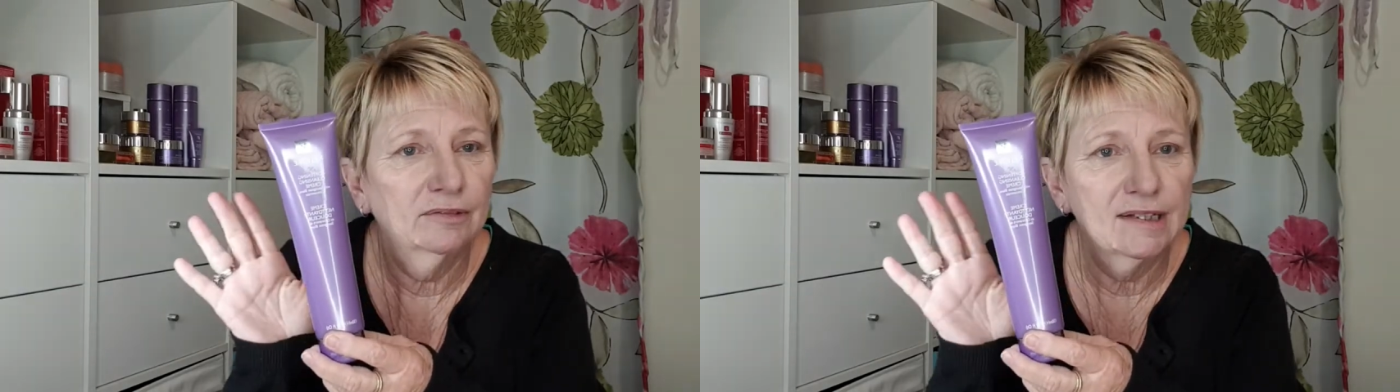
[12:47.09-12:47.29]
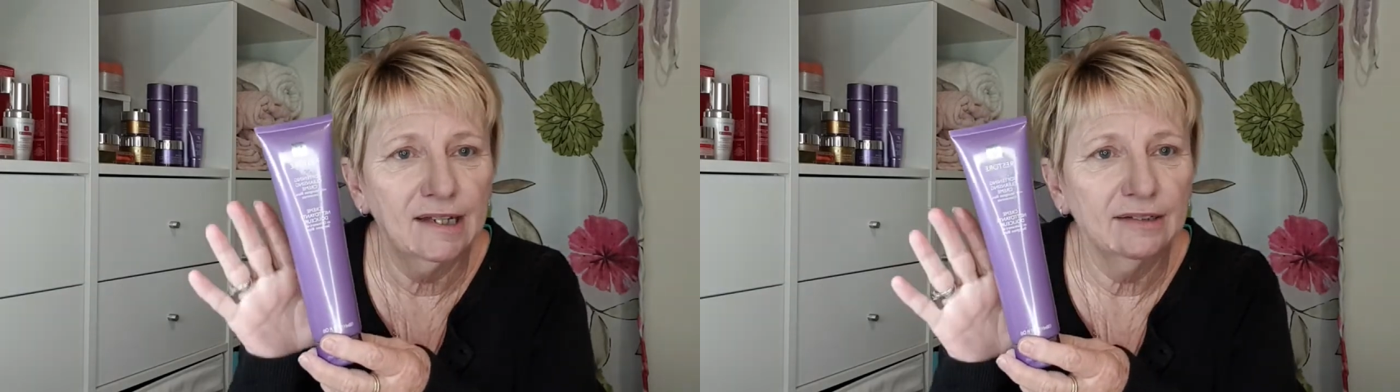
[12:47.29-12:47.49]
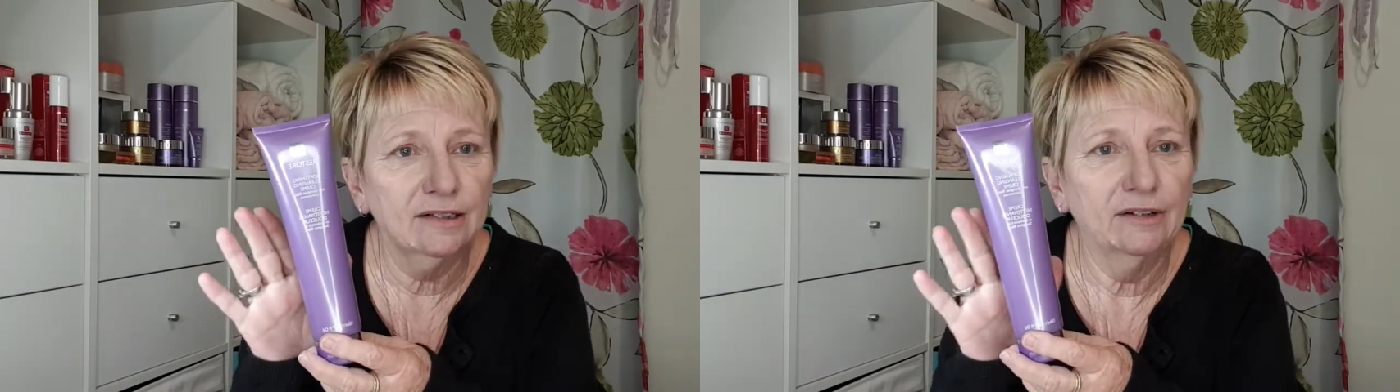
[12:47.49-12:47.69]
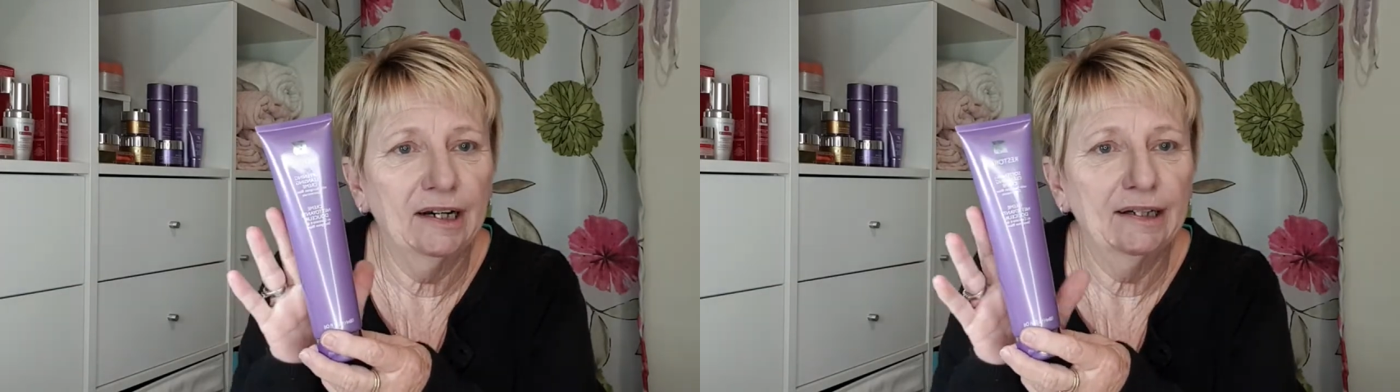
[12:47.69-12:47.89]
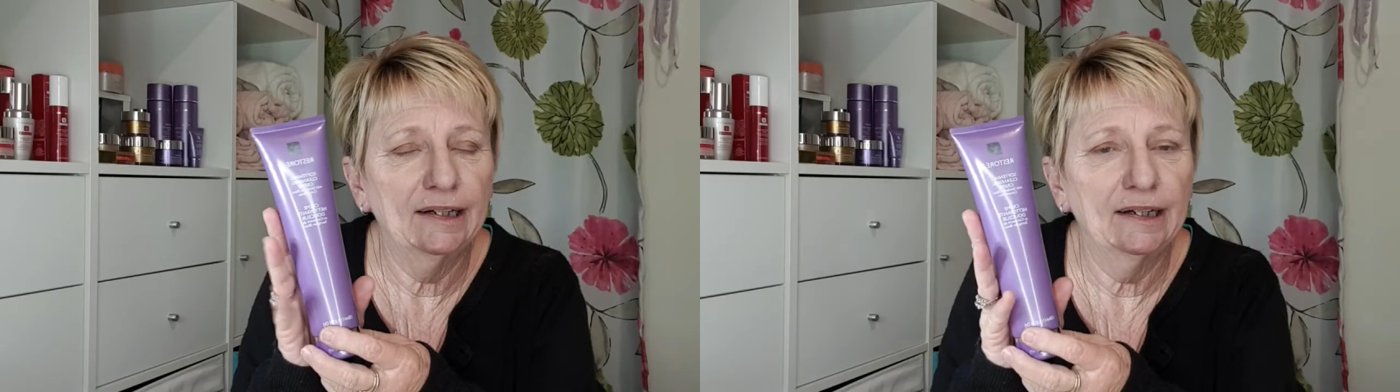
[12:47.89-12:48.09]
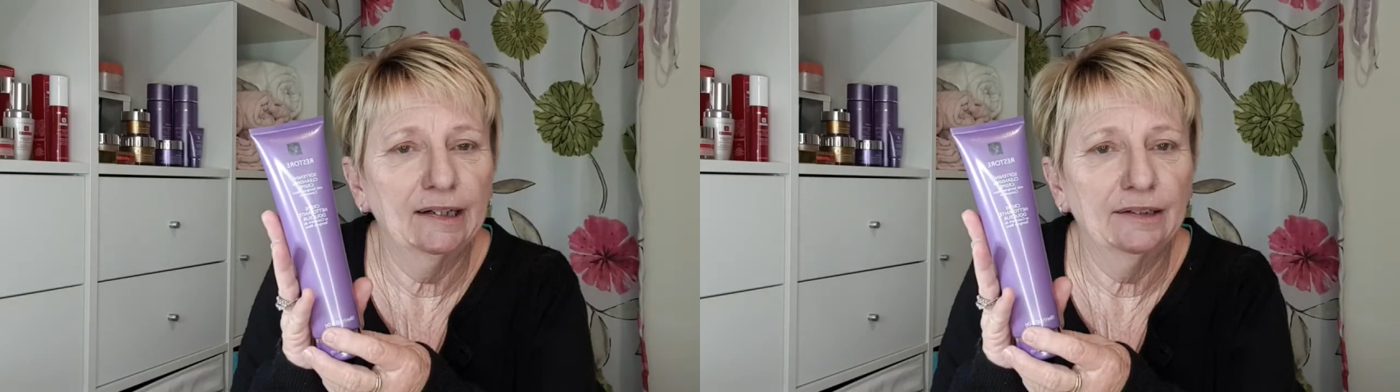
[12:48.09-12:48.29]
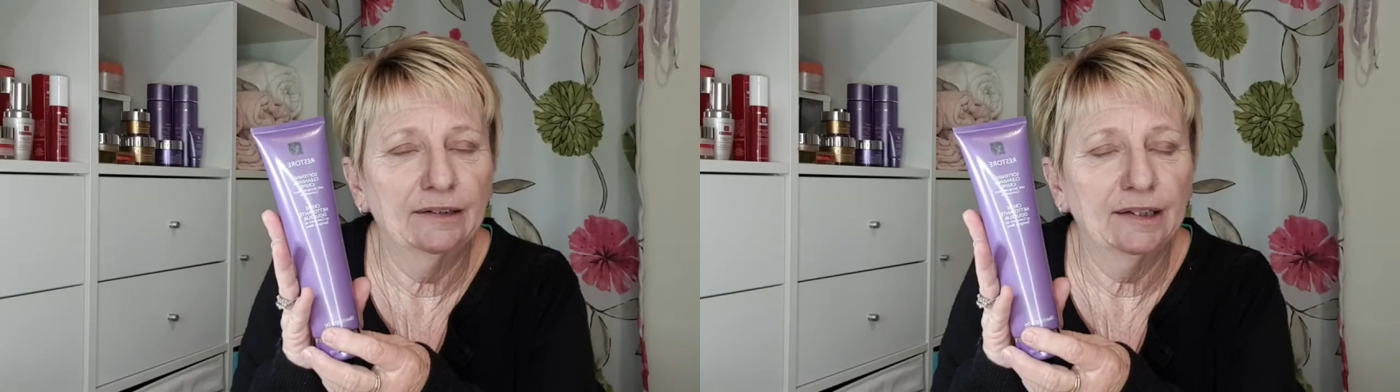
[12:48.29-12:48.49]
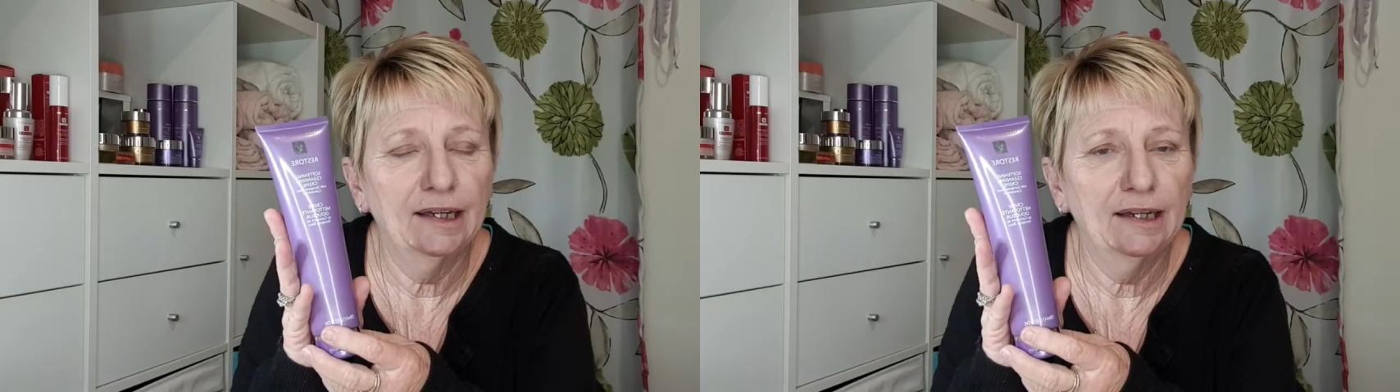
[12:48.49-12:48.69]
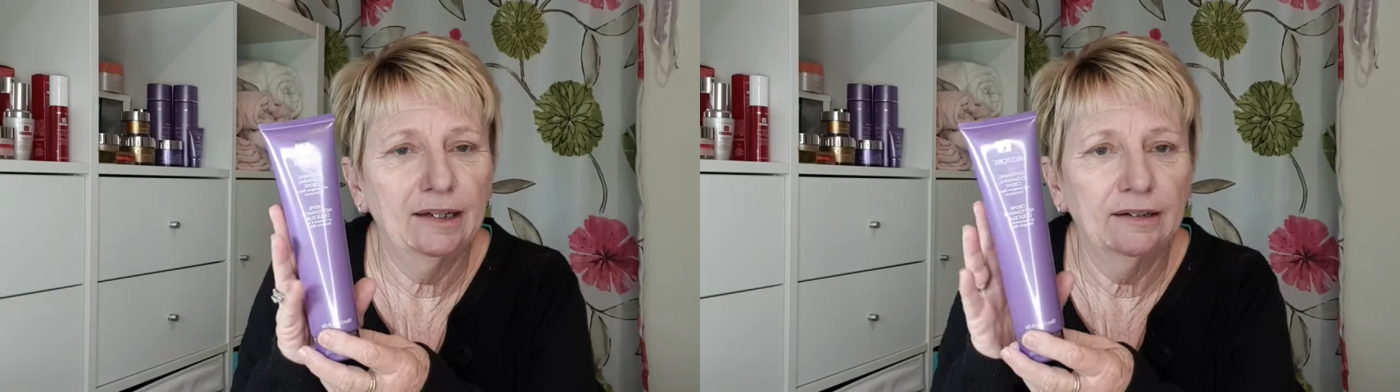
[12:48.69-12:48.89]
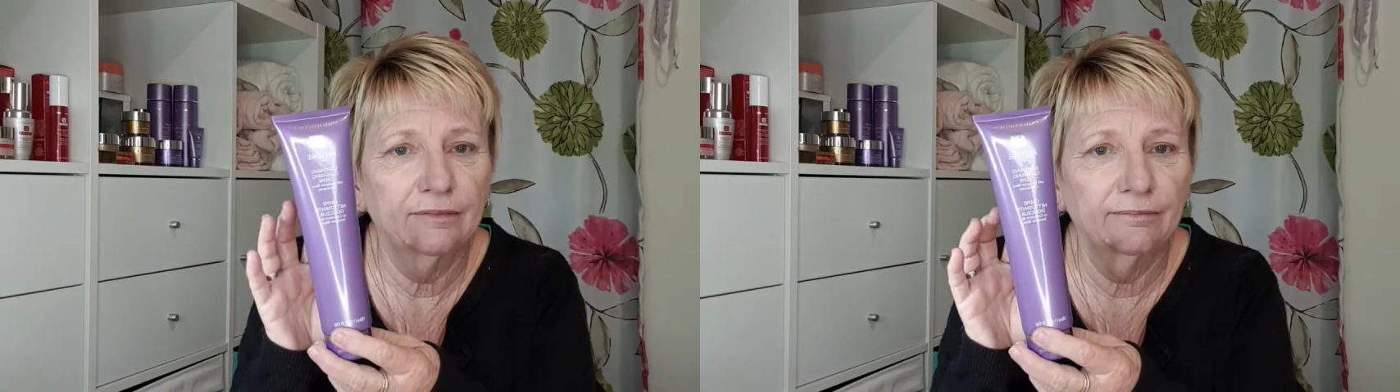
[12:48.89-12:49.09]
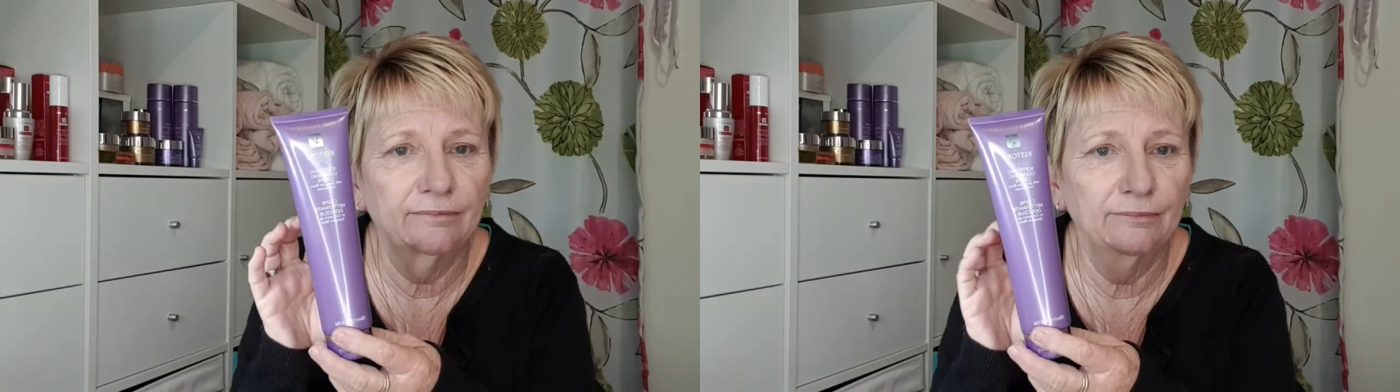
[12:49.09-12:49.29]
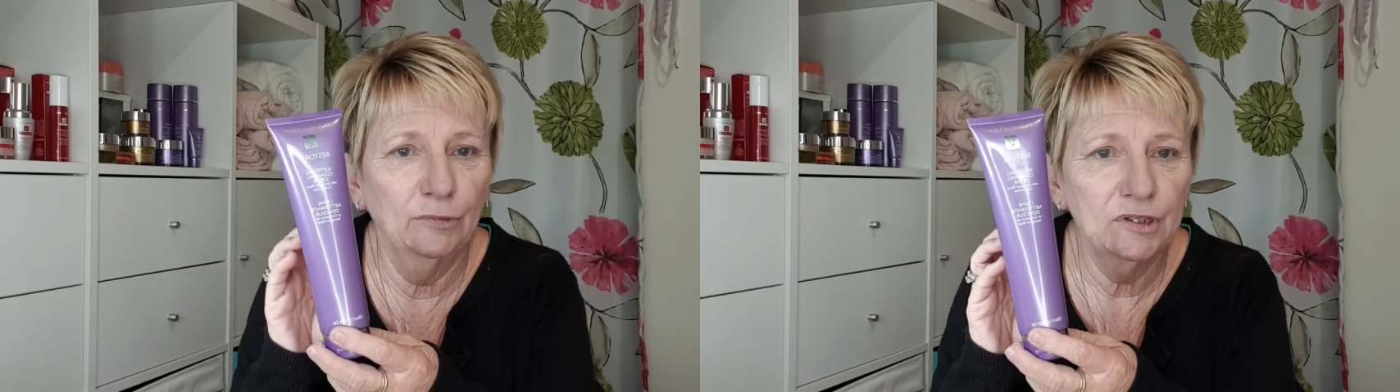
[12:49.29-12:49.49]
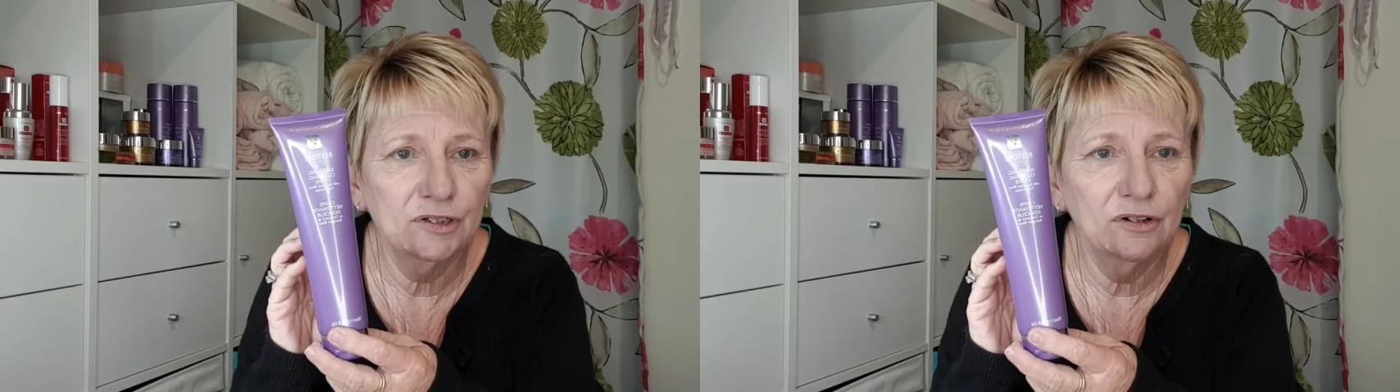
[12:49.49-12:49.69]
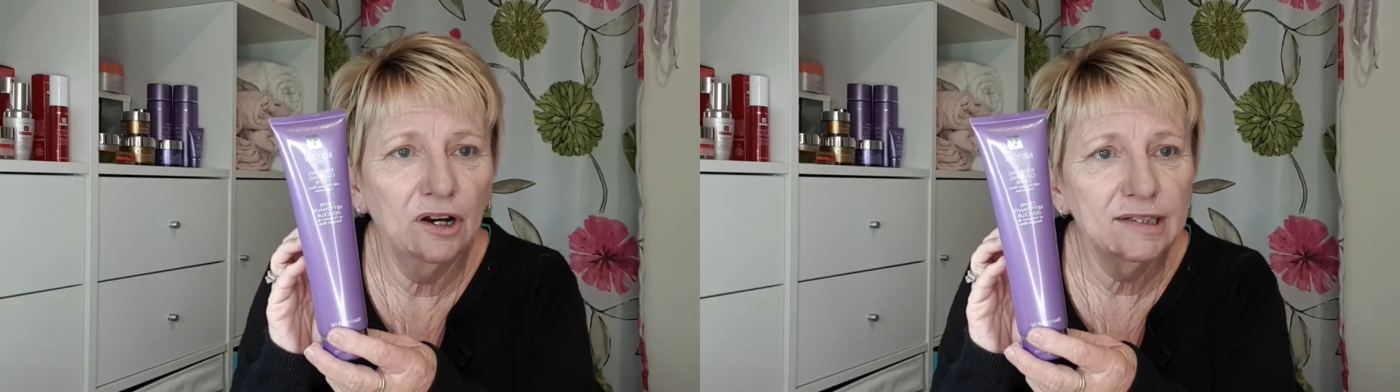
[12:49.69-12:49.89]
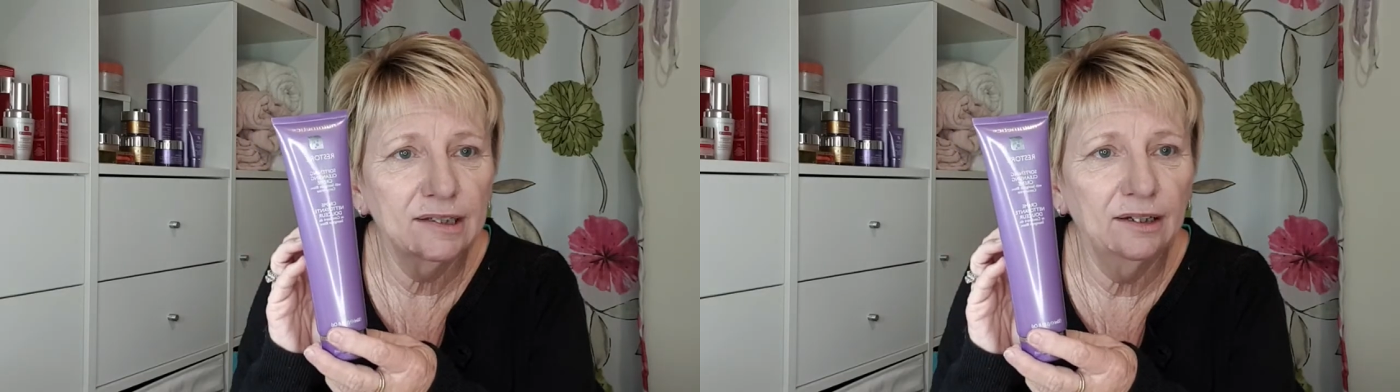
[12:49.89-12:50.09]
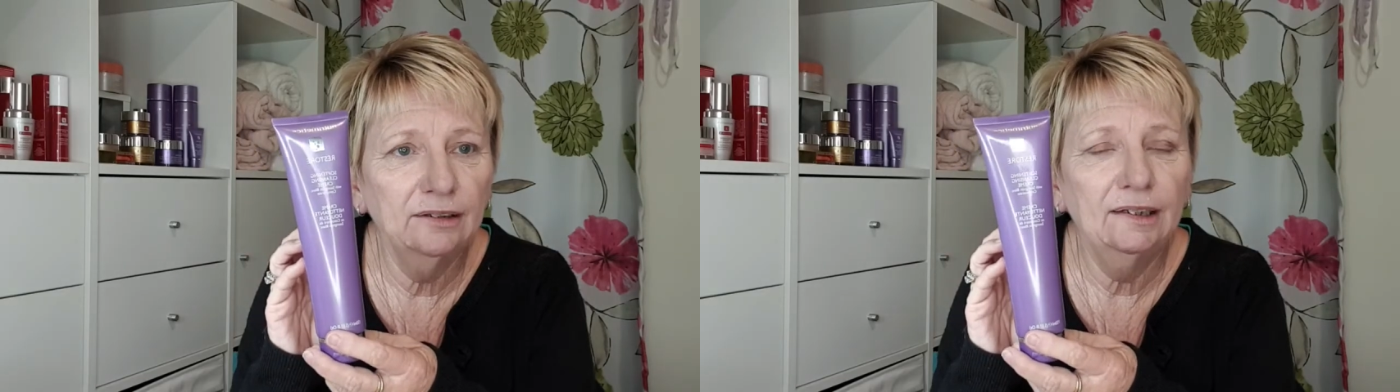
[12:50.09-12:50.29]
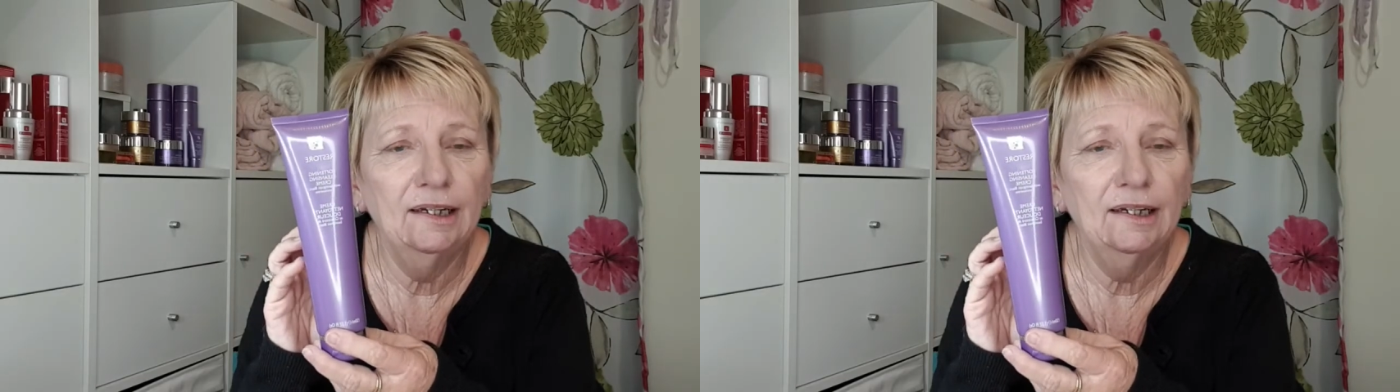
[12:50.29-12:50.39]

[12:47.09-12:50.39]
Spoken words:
the sunscreen in the moisturizer,